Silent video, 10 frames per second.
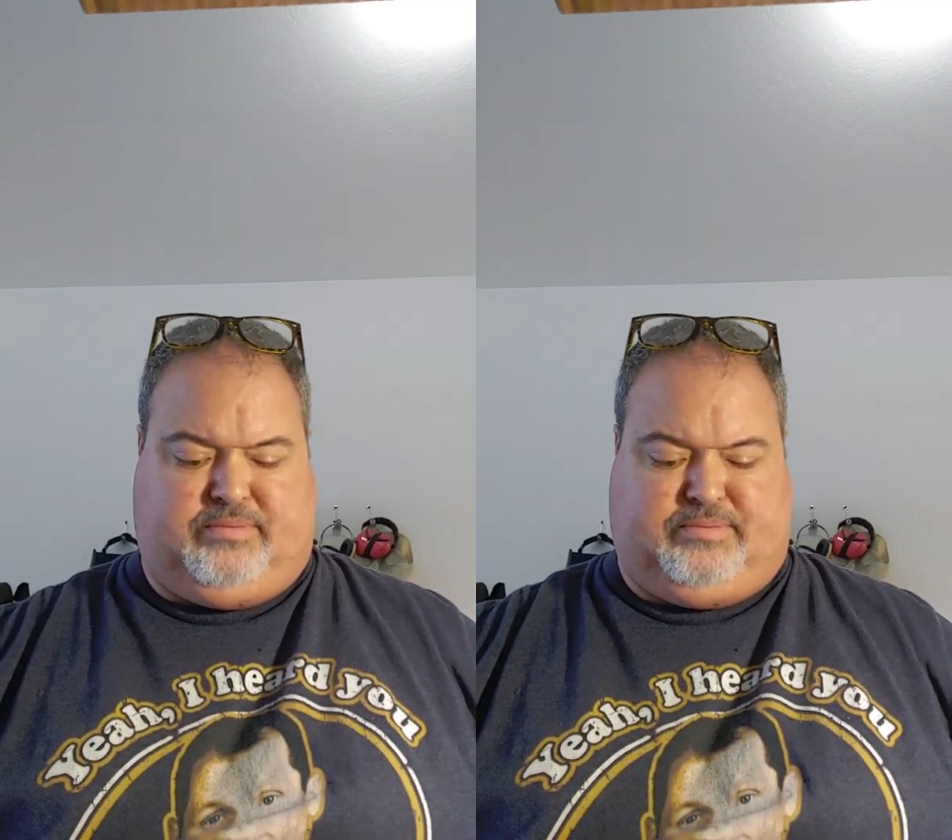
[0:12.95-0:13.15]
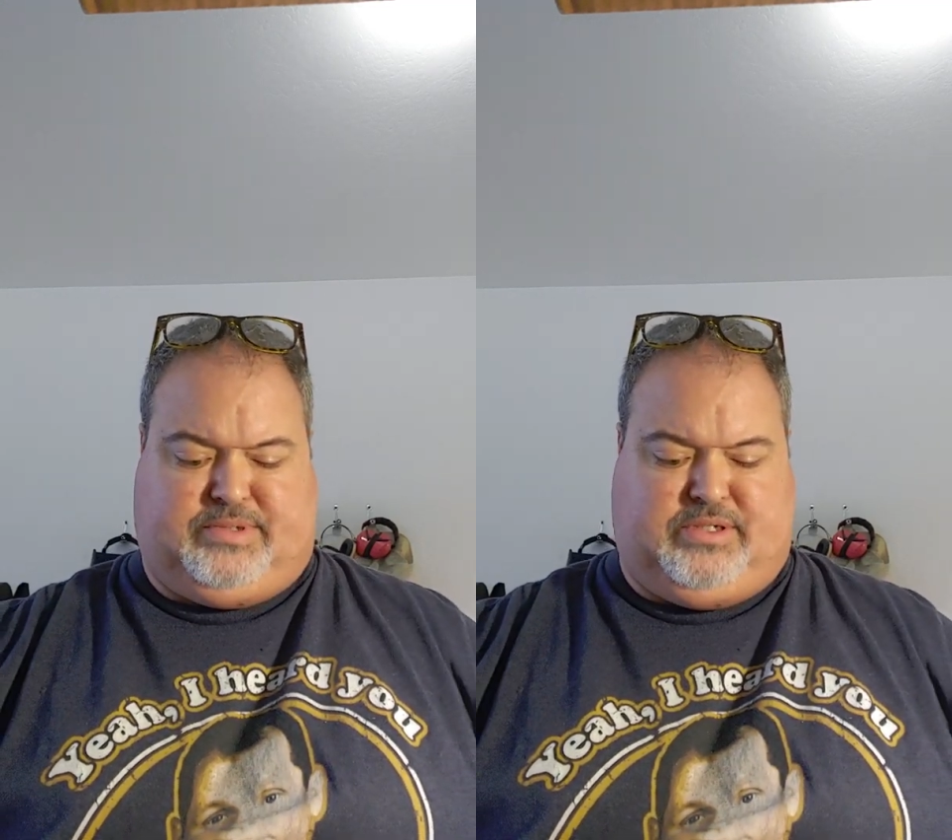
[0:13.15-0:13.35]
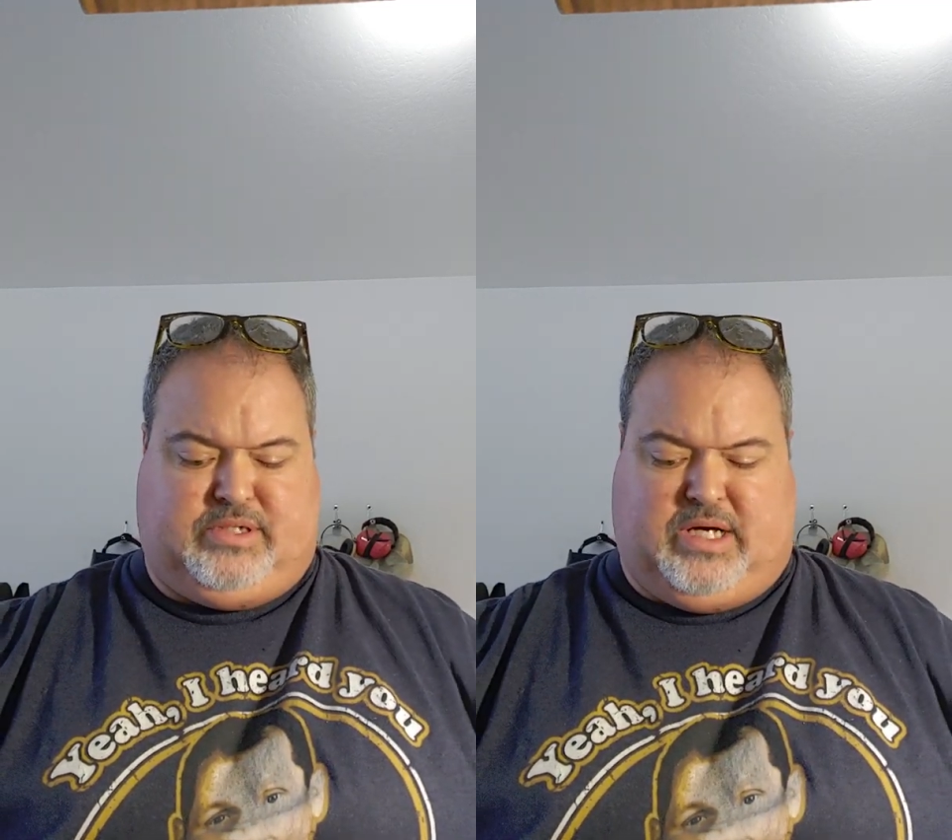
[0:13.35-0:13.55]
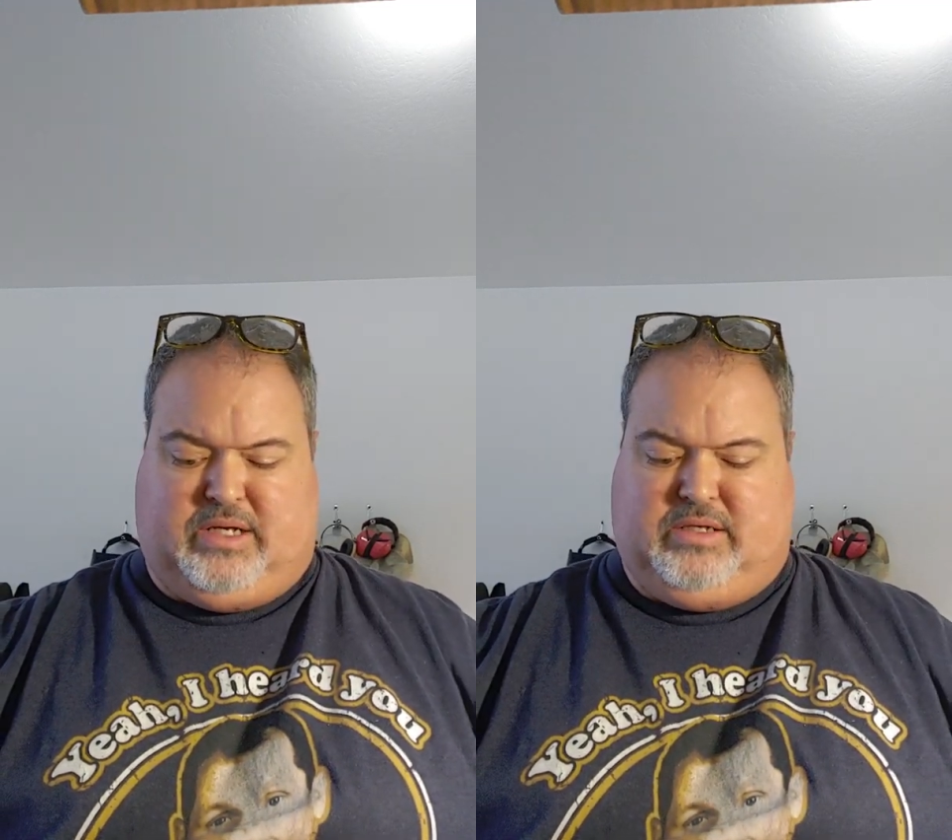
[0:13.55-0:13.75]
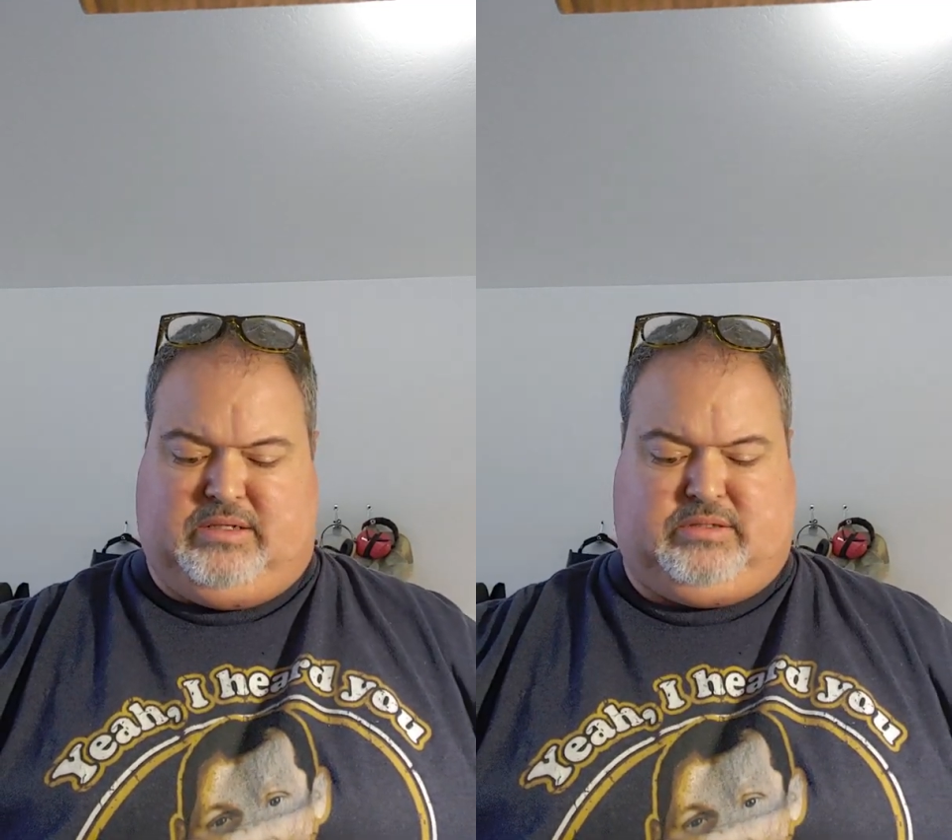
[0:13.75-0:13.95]
Still
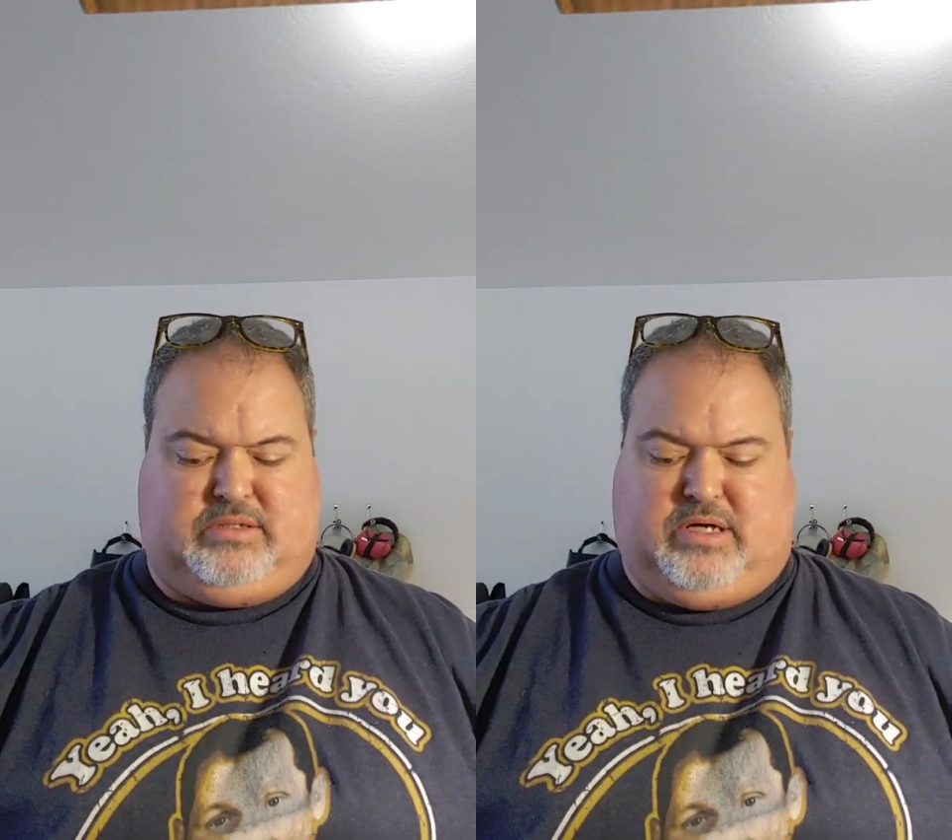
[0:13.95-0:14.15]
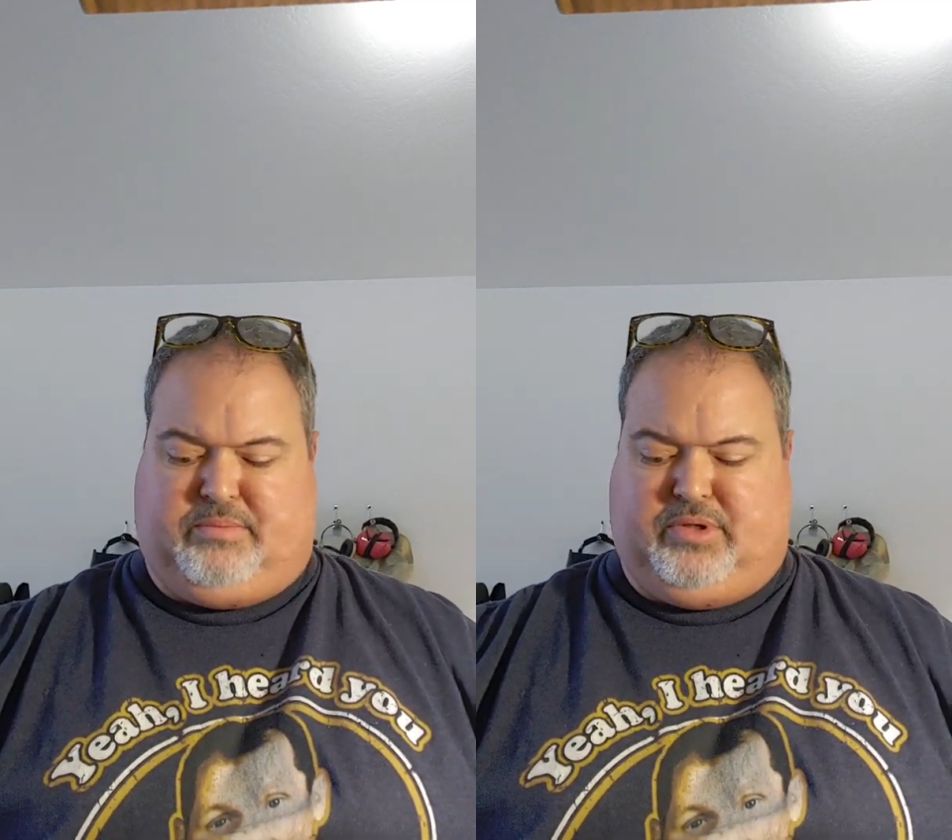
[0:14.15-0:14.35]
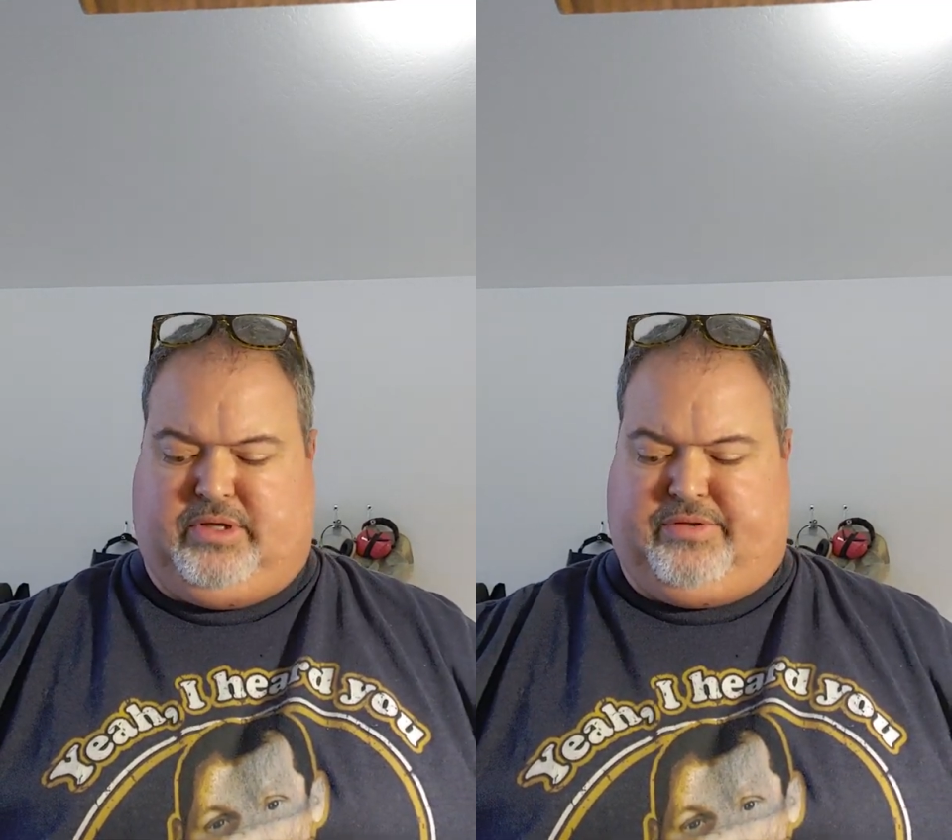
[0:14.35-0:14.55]
got a couple little